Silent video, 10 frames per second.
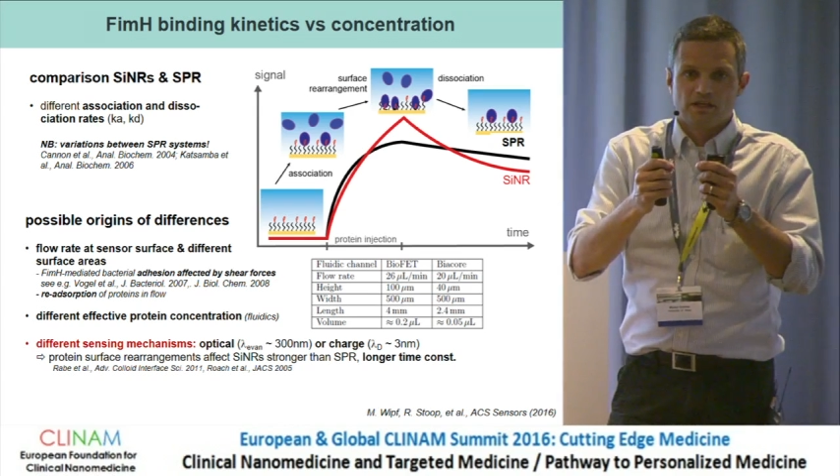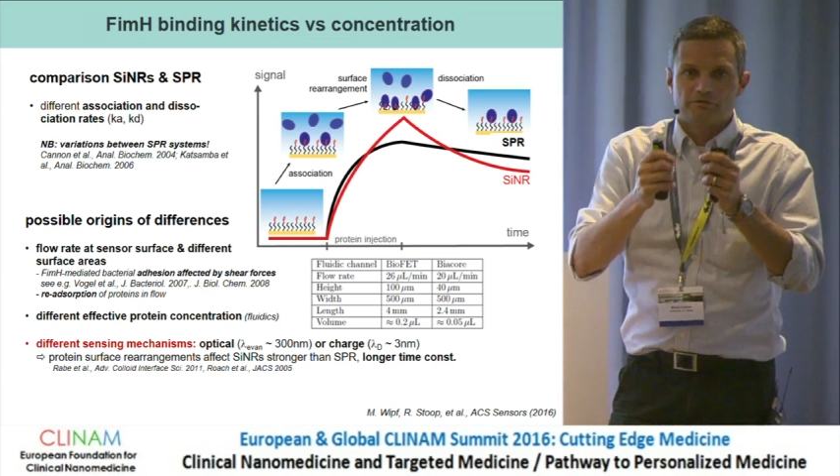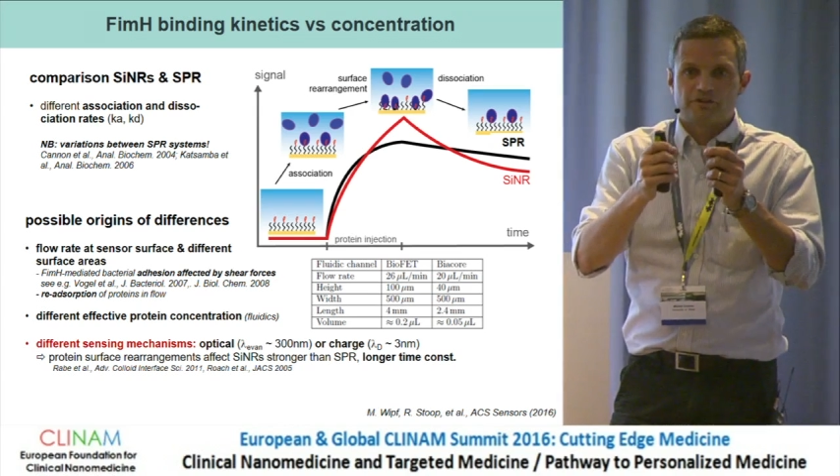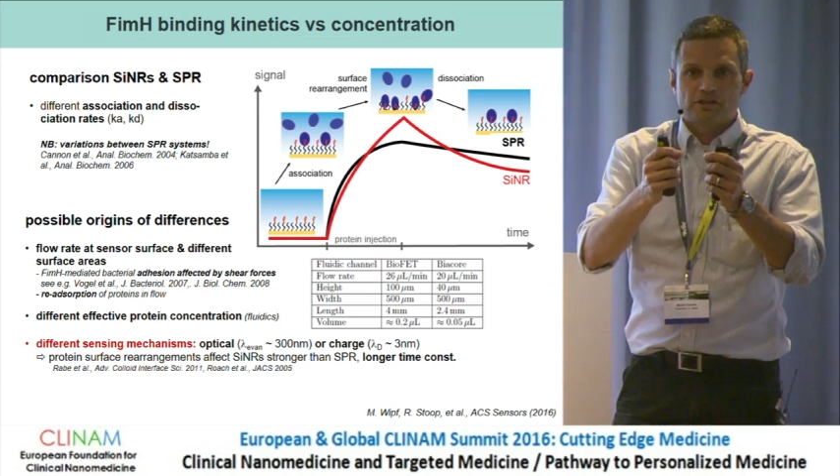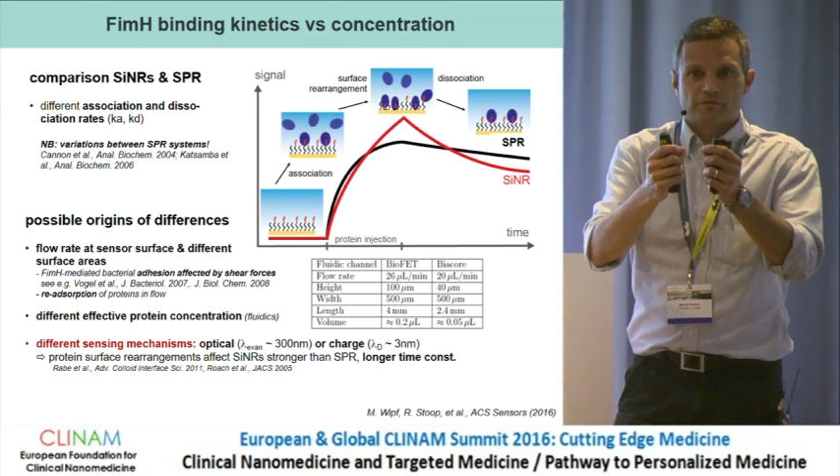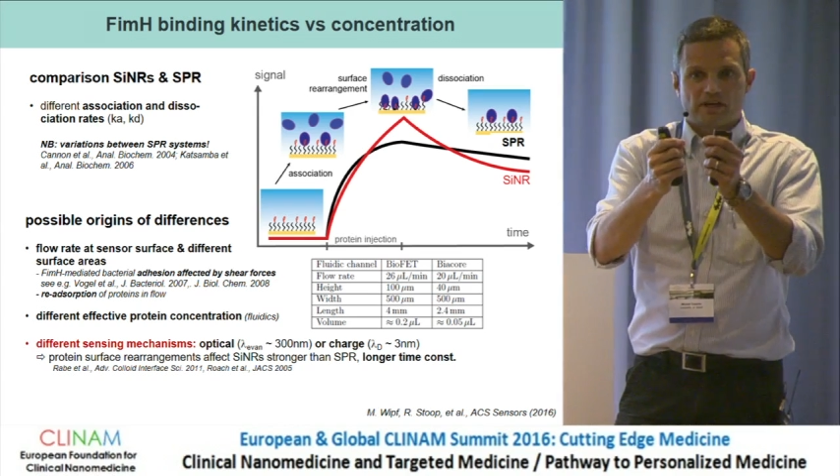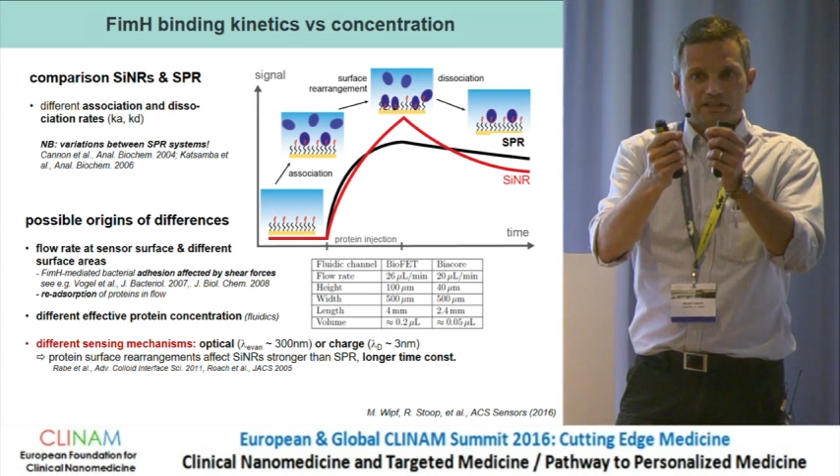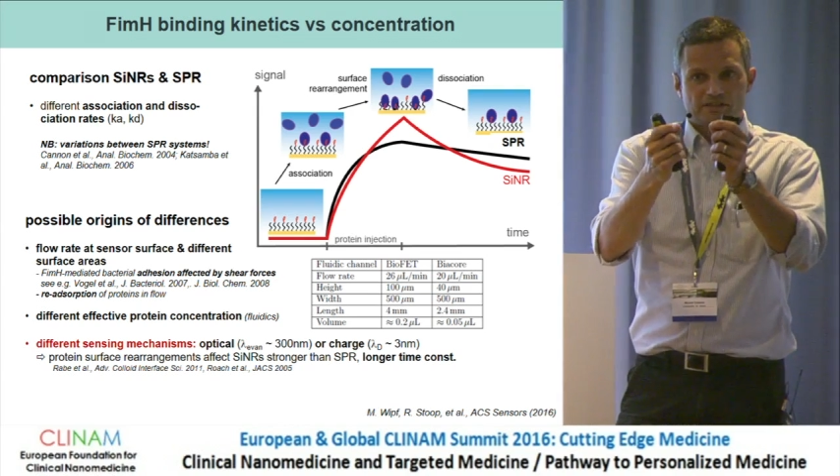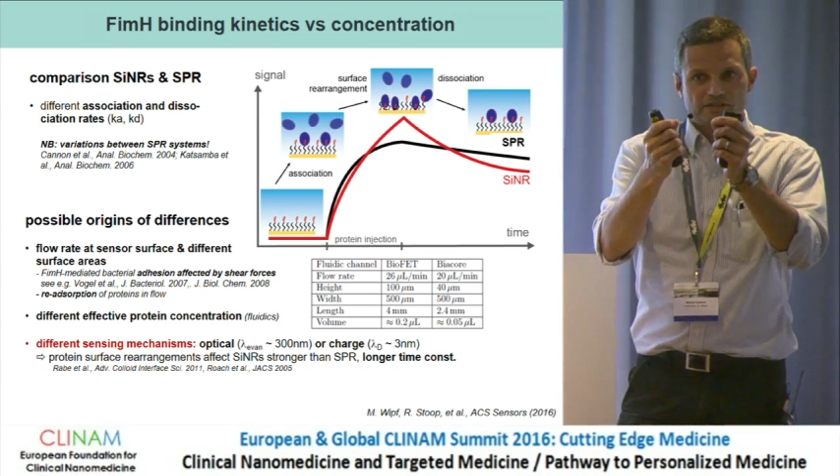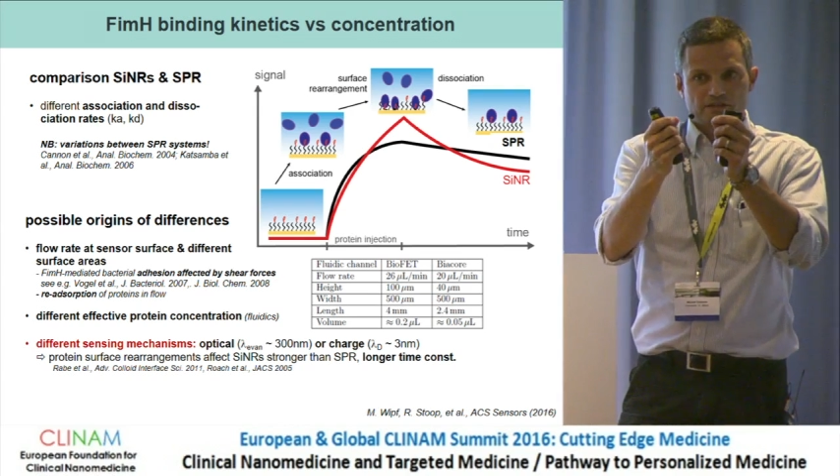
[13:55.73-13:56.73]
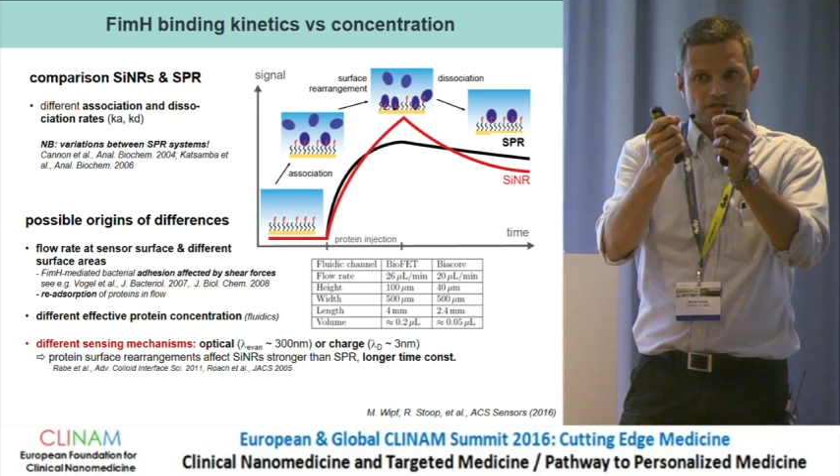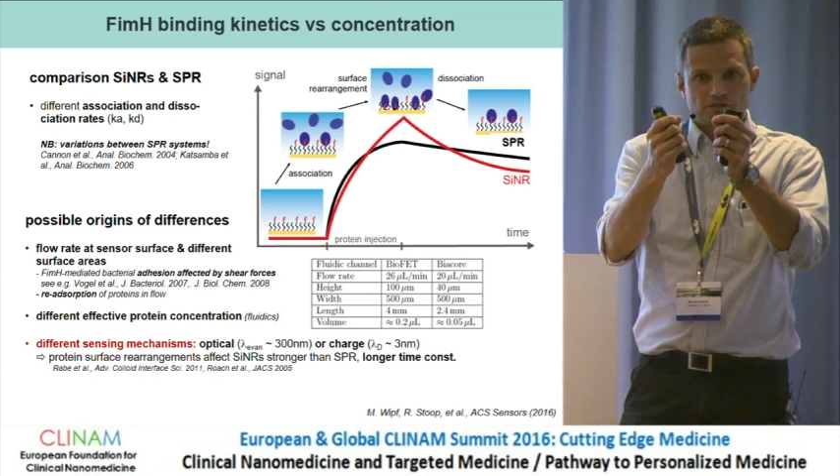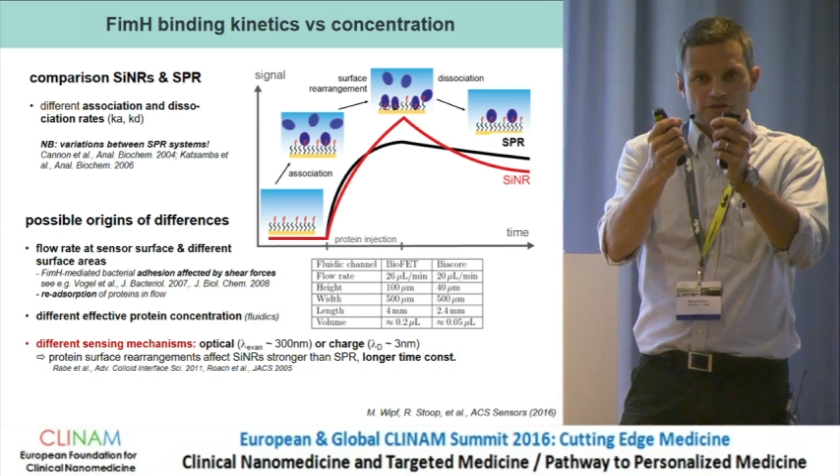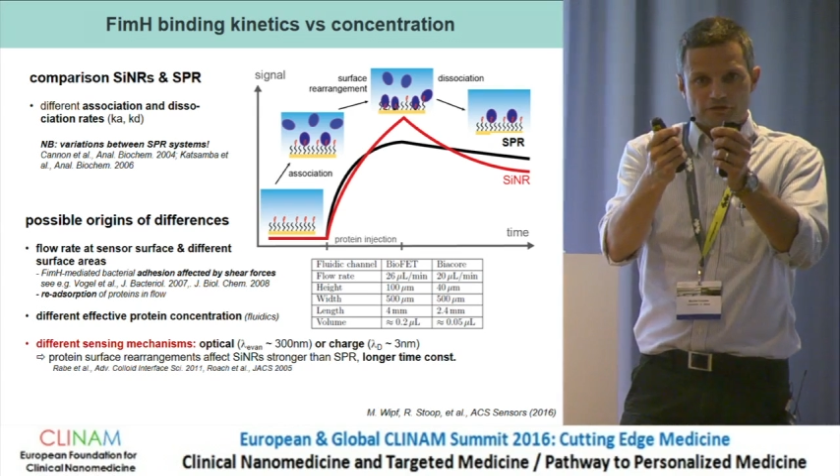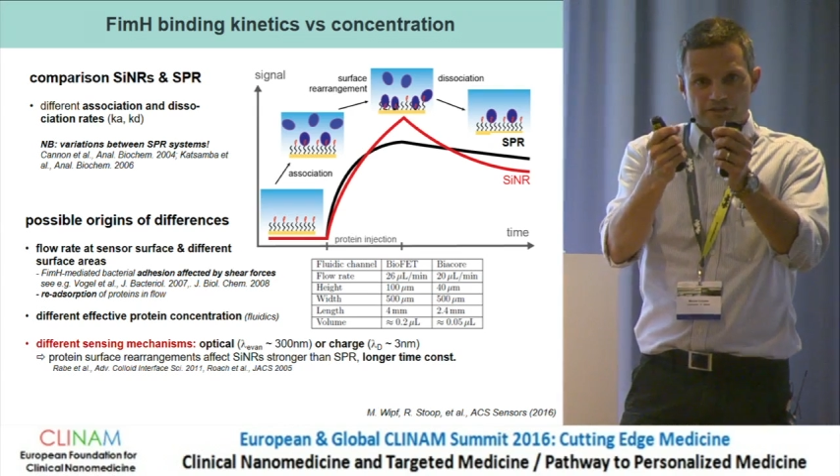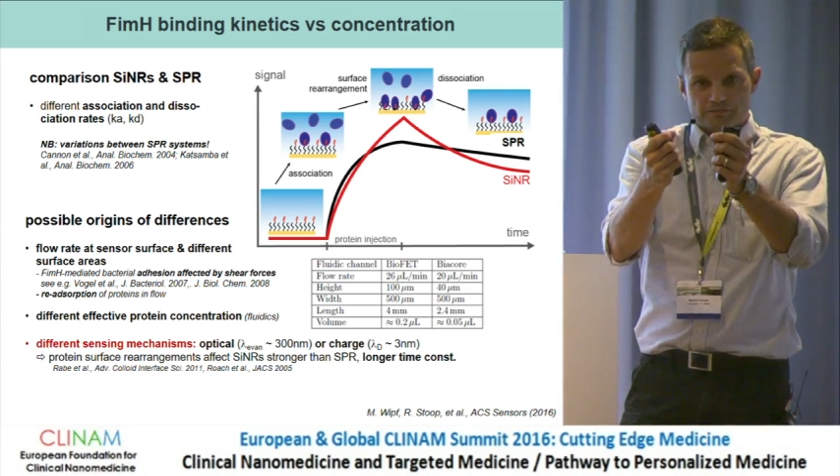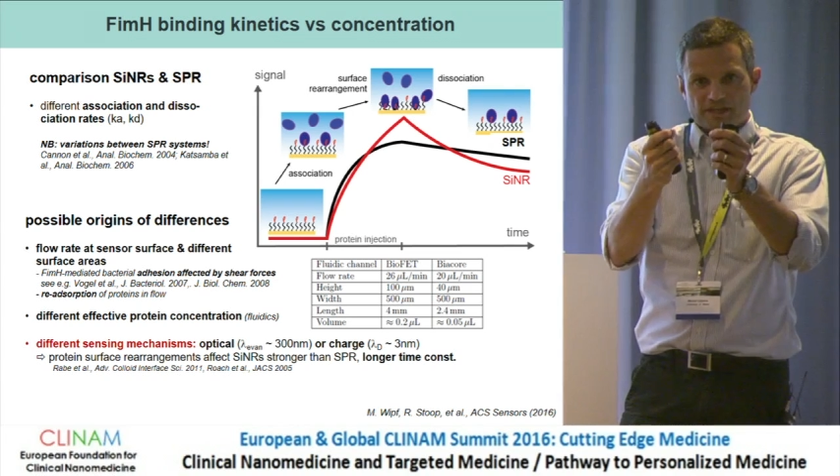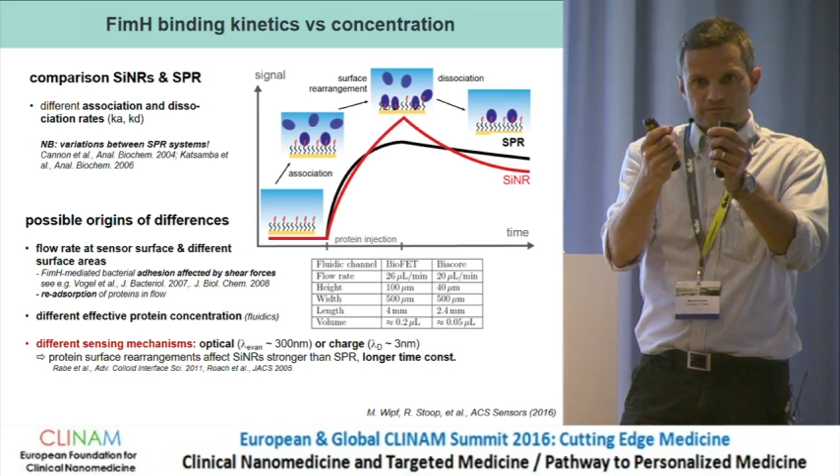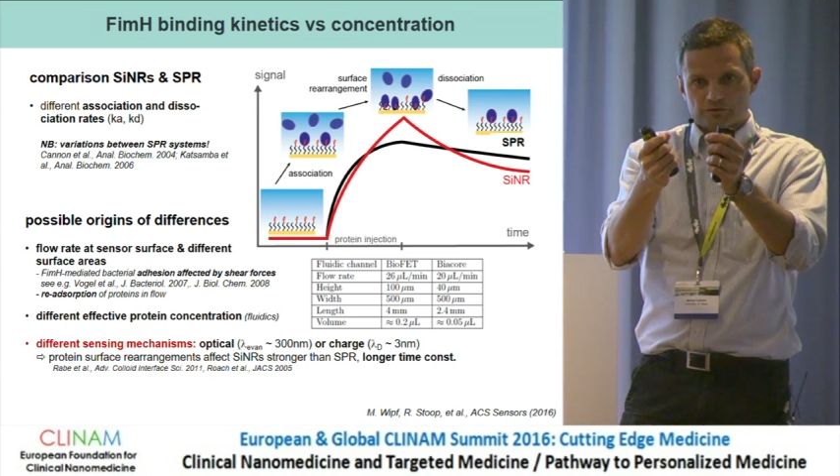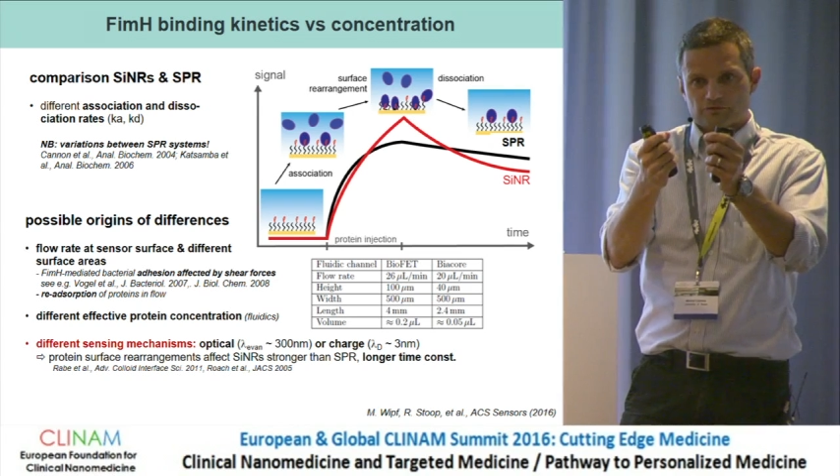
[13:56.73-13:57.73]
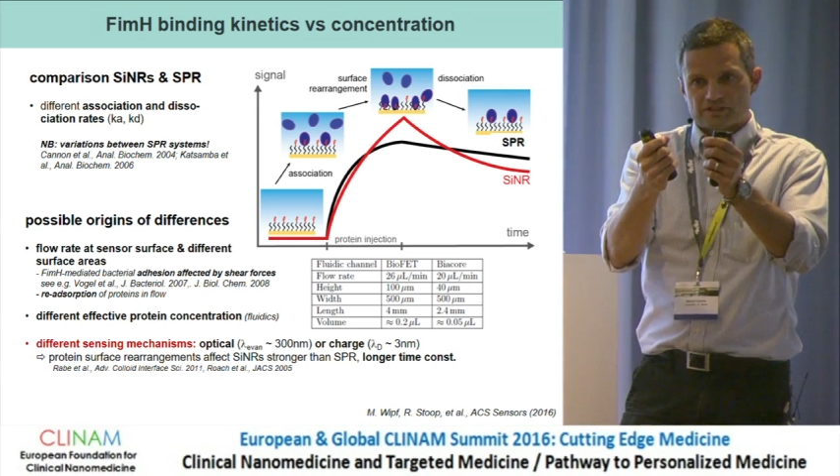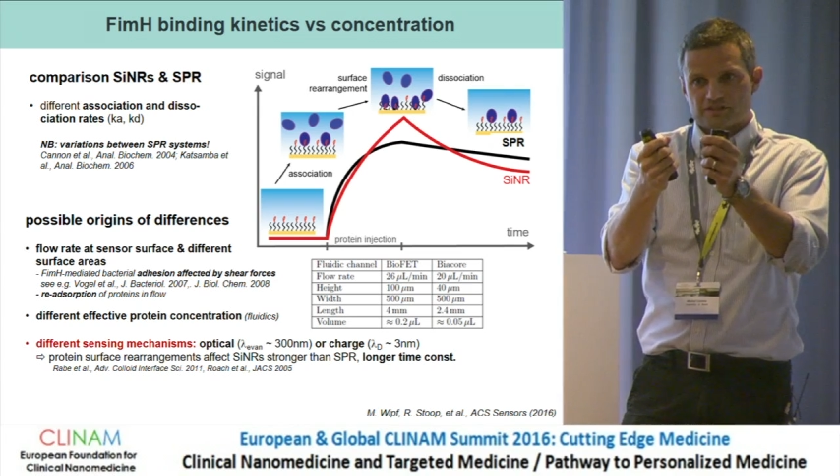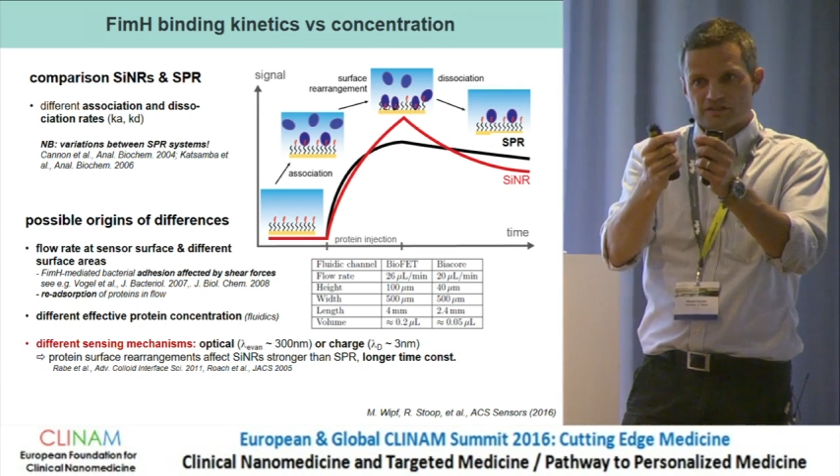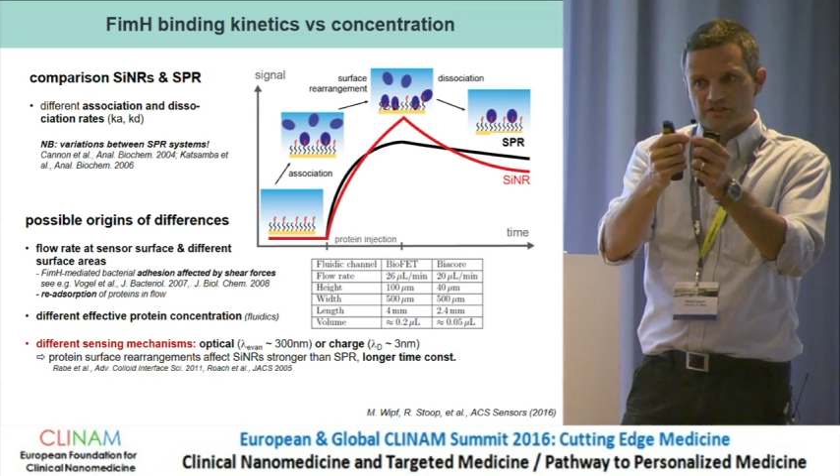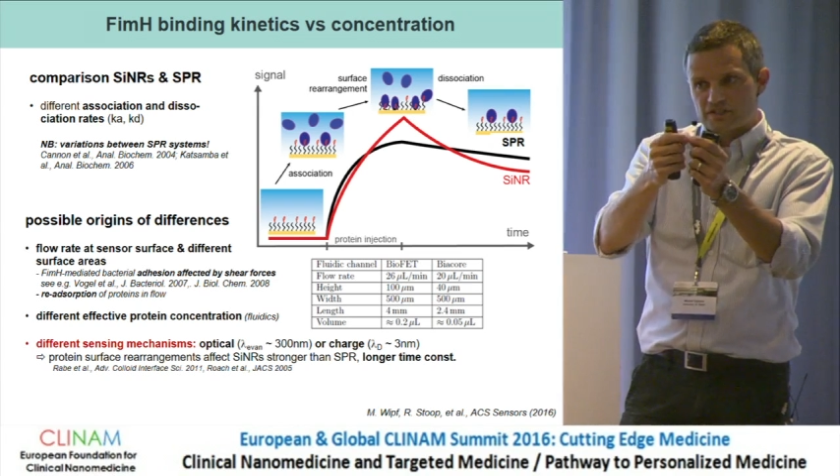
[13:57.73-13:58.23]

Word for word: If you think about it, the surface plasmon resonance